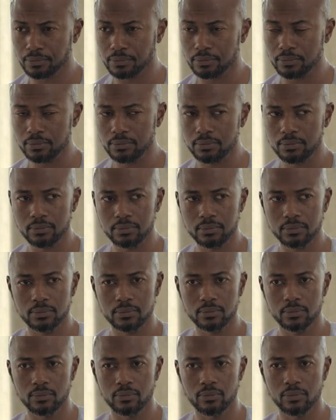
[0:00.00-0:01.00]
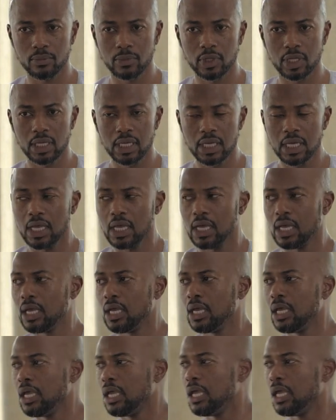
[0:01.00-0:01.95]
(no one is talking)